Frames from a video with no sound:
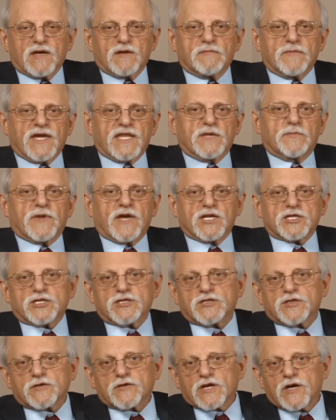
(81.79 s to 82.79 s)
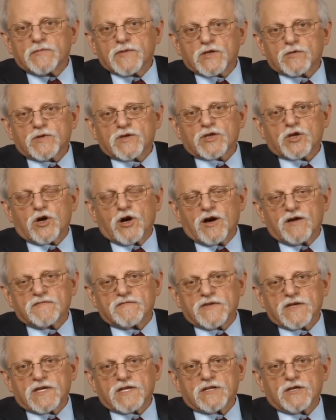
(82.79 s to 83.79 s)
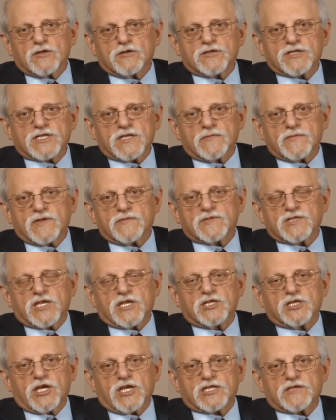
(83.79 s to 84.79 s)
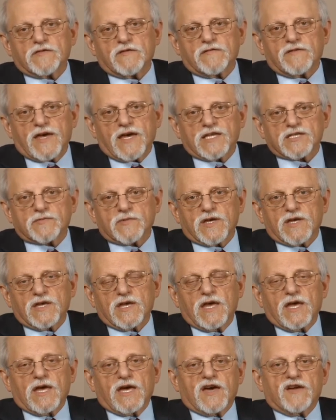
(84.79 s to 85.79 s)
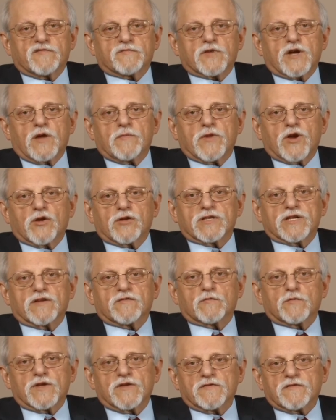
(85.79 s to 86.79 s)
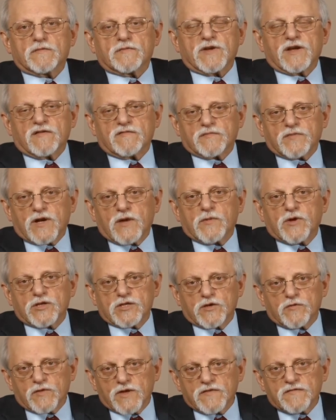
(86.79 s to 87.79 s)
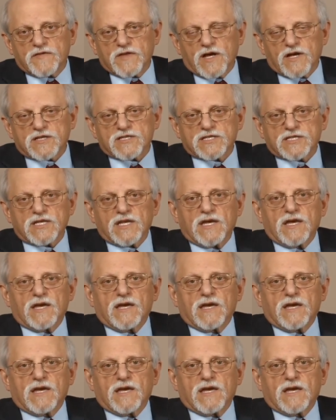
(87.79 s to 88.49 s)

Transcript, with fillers: Many patients who come in with coughing and other symptoms suggestive of asthma have primarily, re, have primarily reflux